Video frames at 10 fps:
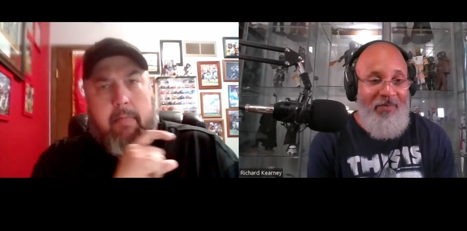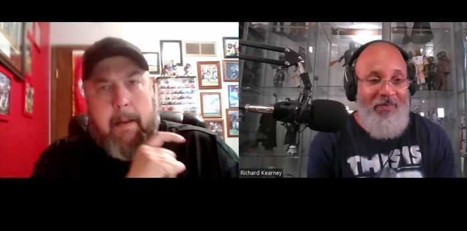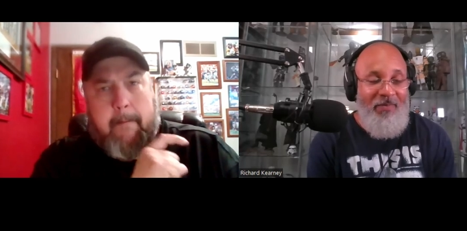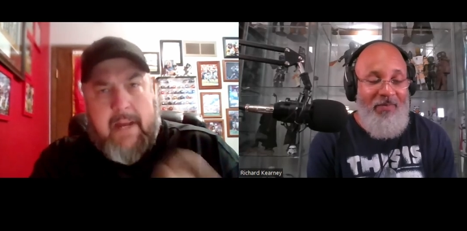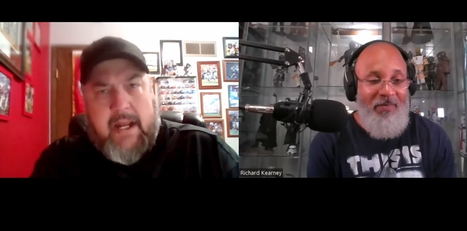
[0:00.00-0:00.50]

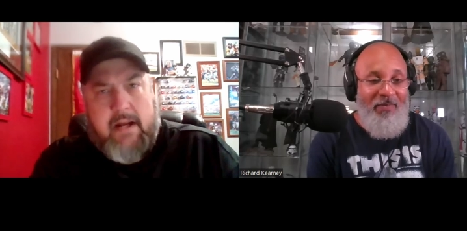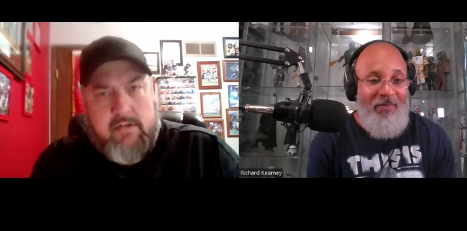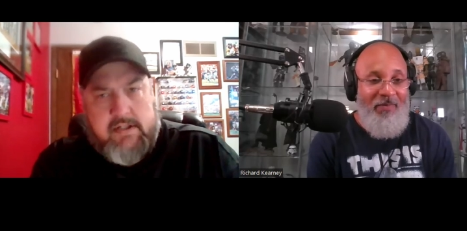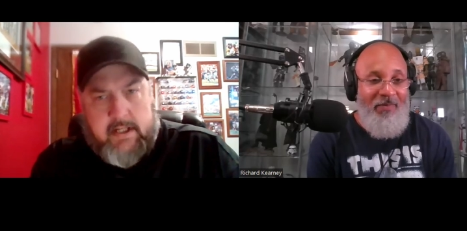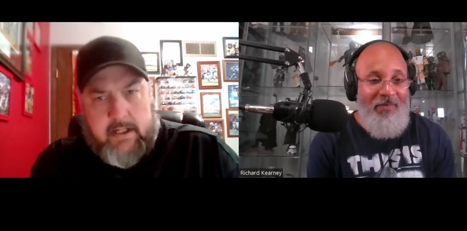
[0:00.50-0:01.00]
Speaker 1: the
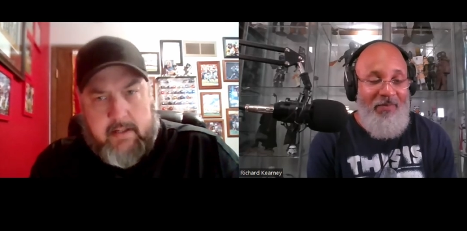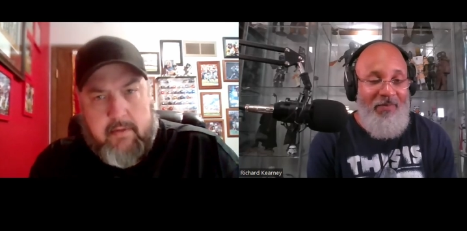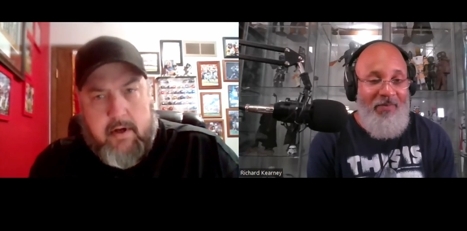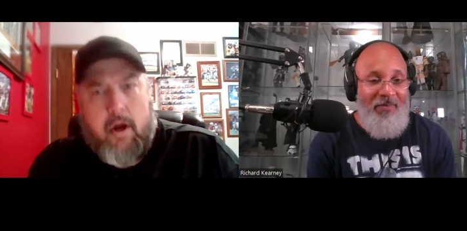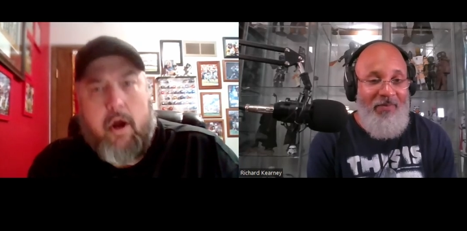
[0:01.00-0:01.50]
Bengals team,
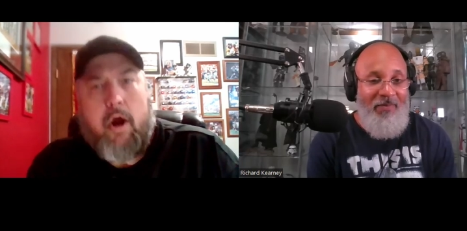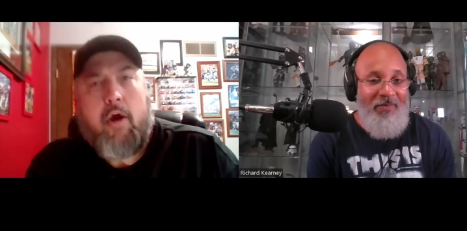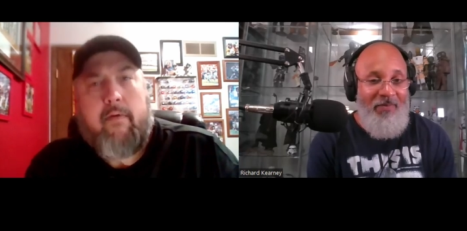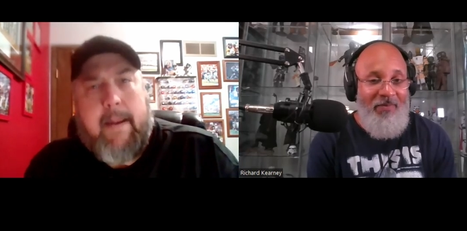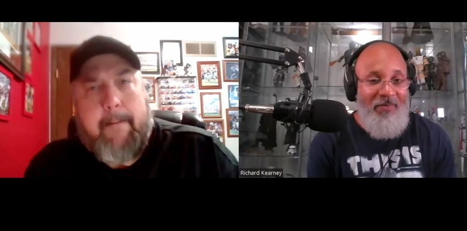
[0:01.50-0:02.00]
are
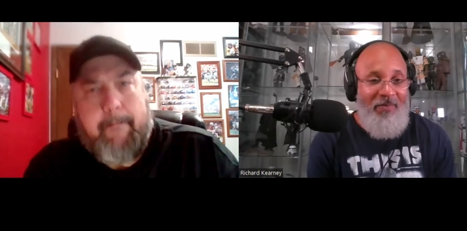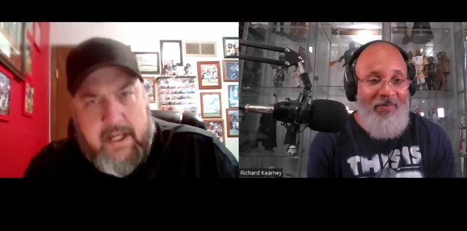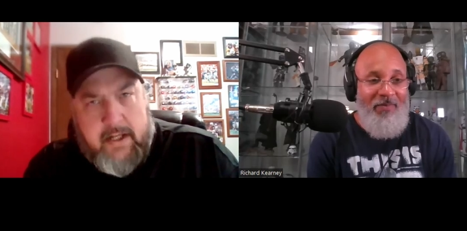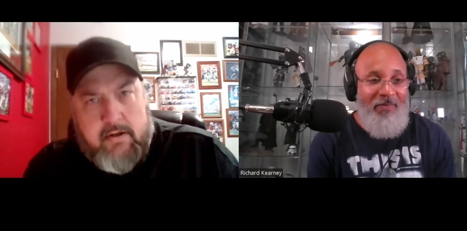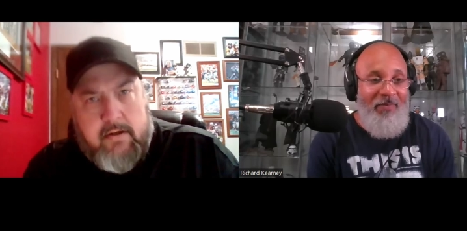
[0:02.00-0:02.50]
they
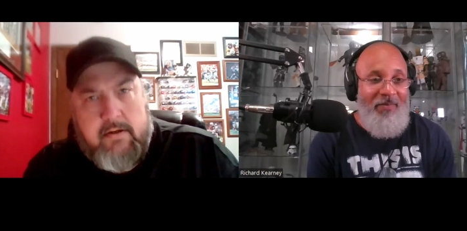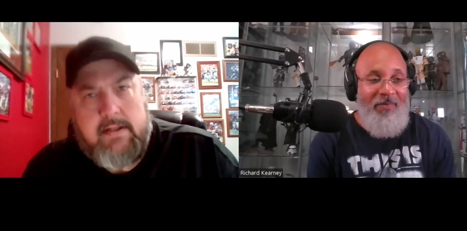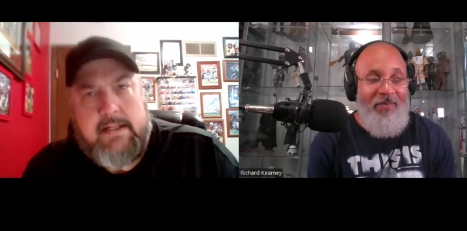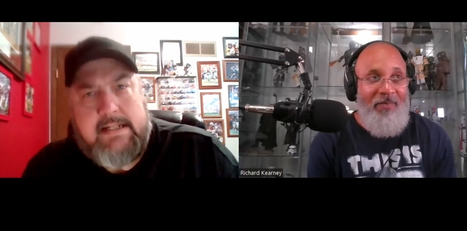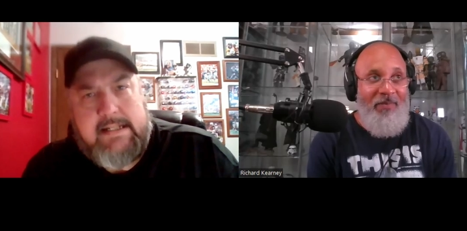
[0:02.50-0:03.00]
better,
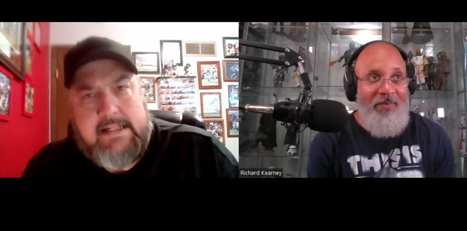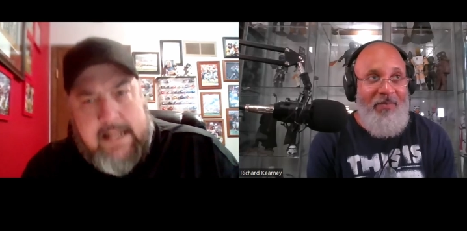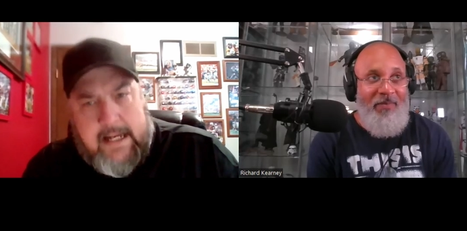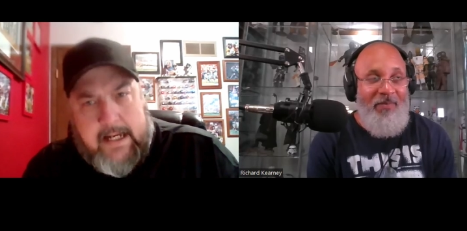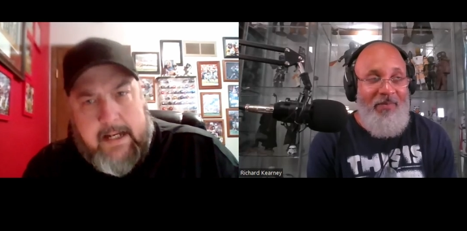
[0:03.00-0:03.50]

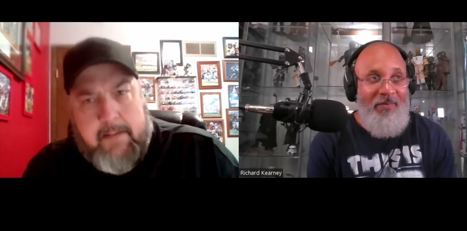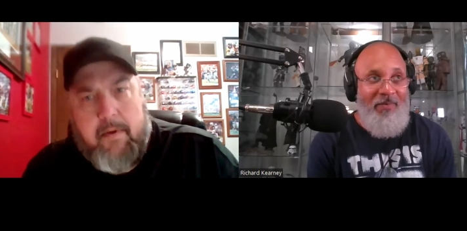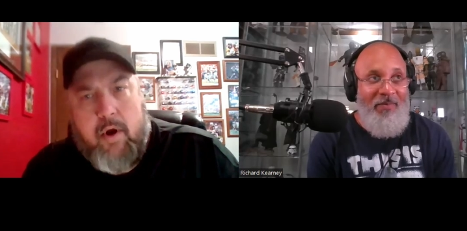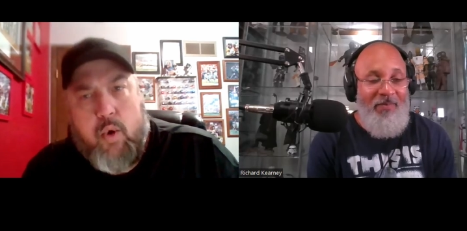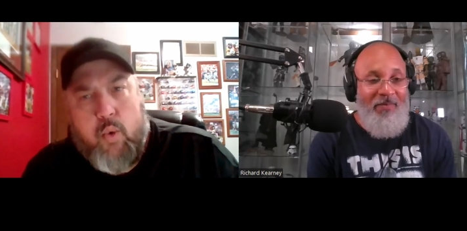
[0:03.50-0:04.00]
same,
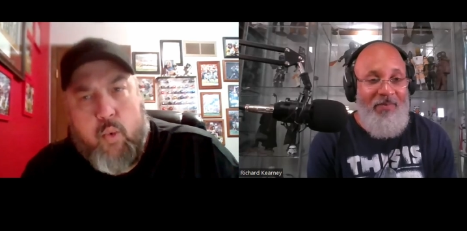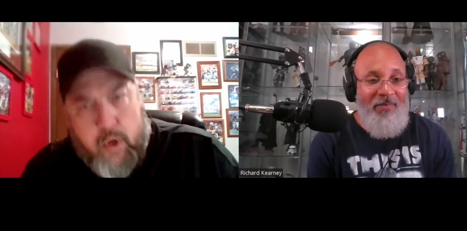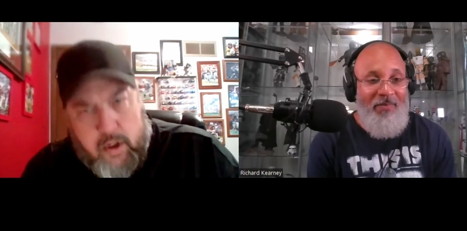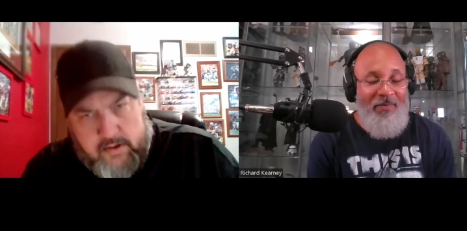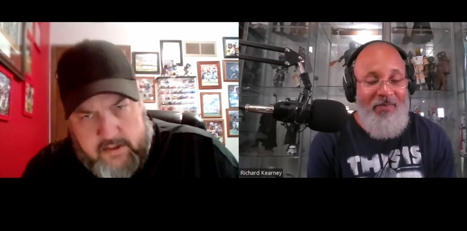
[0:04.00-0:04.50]

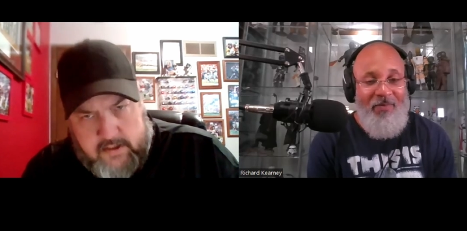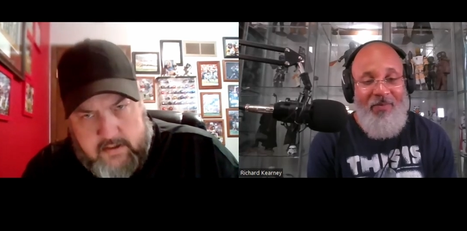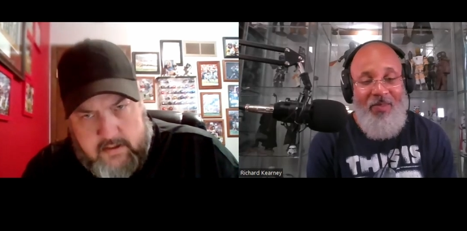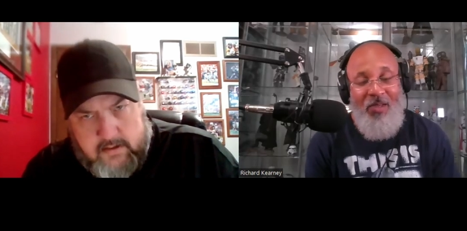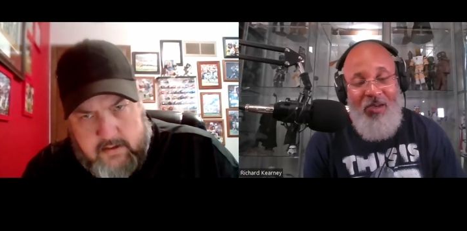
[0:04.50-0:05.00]

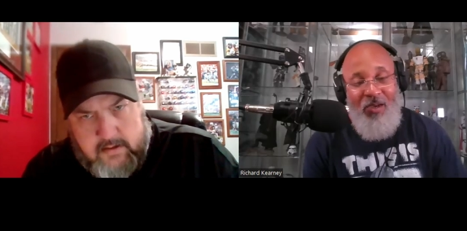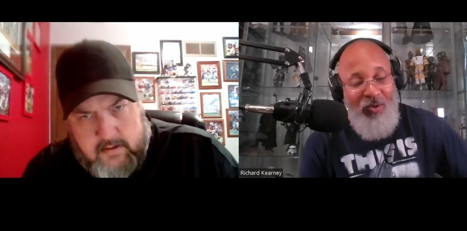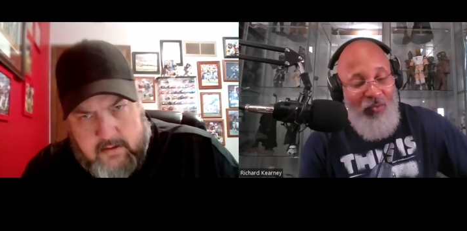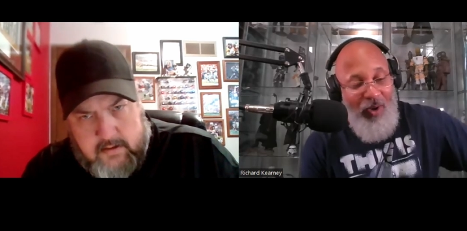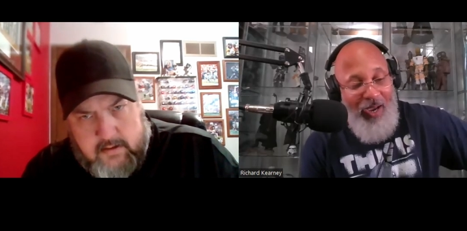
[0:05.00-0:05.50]
worse?
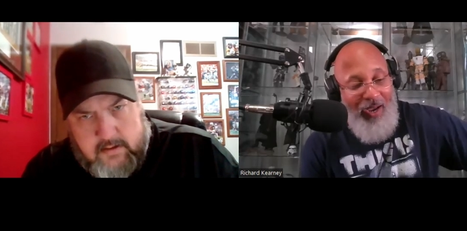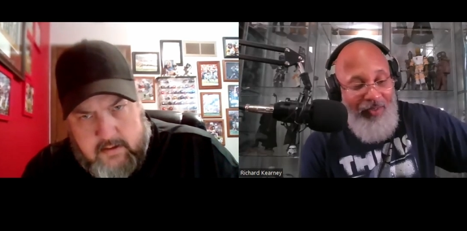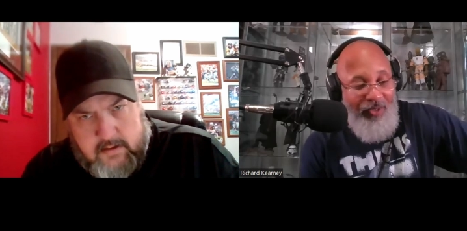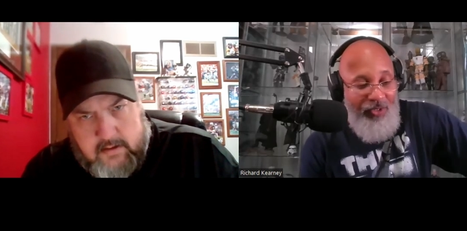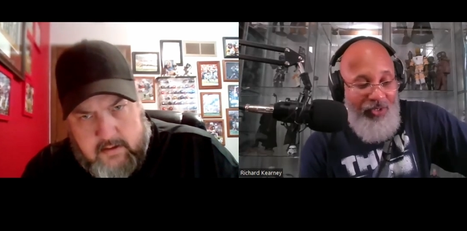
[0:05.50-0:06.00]
Speaker 2: Wow,
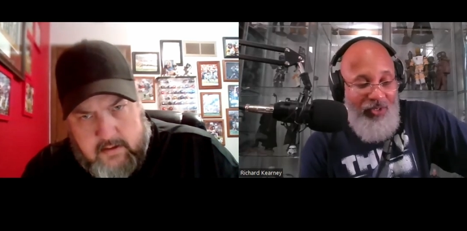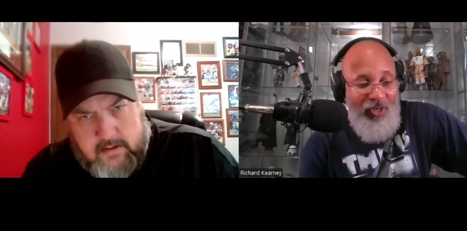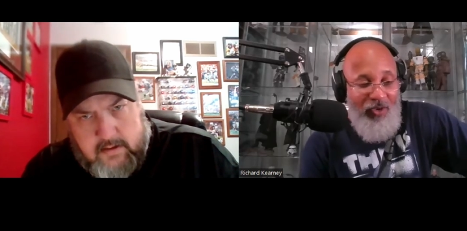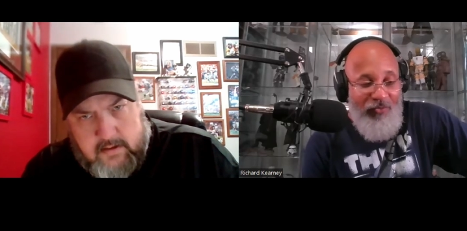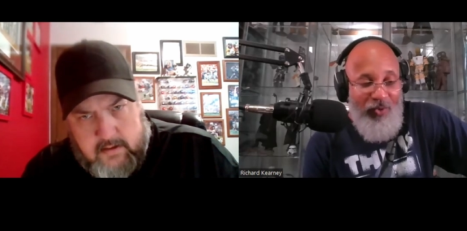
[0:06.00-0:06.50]
this is a
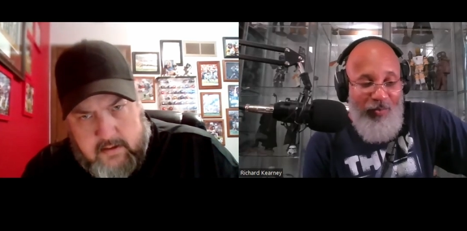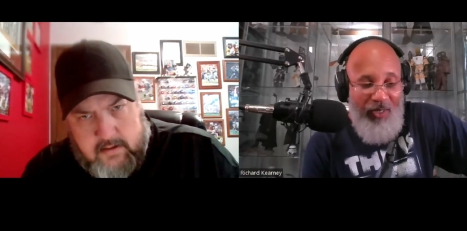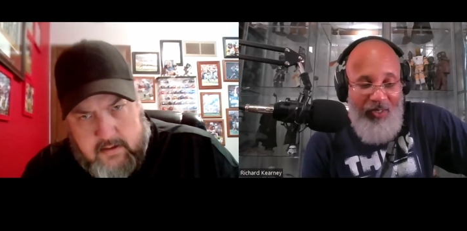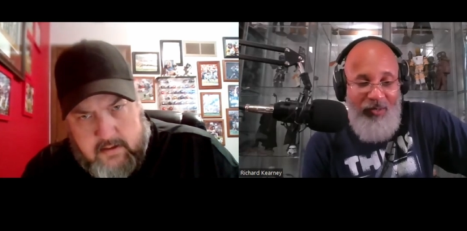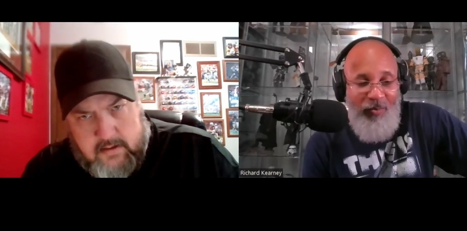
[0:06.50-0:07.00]
tough one
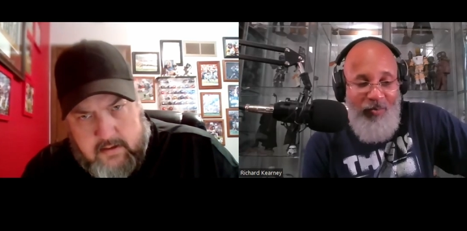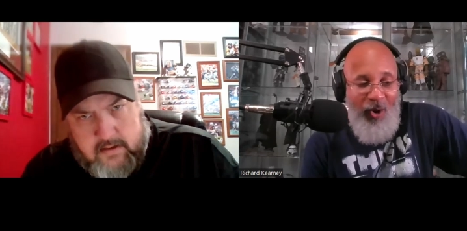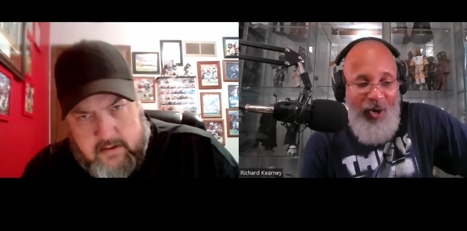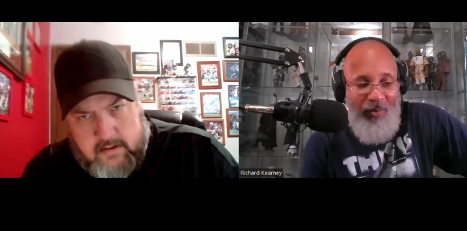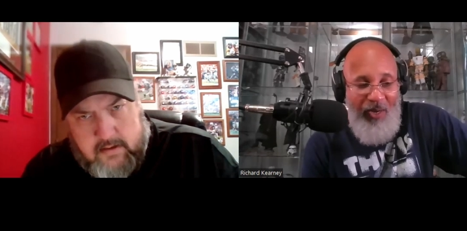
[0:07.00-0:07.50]
because
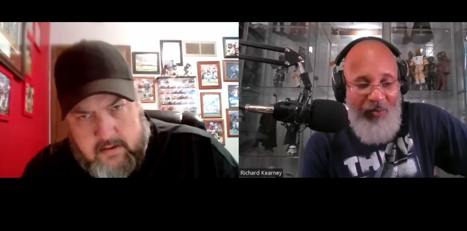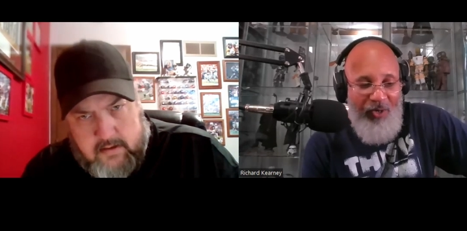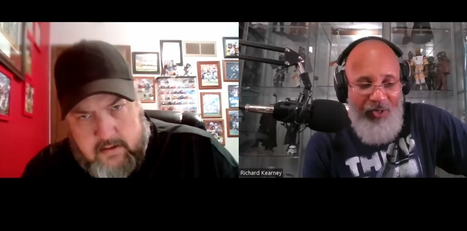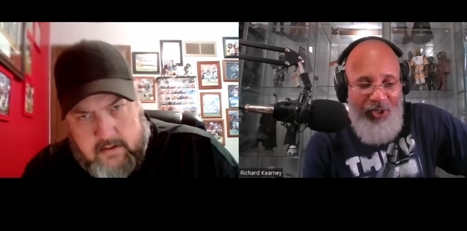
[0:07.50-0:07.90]
part of me, I wanted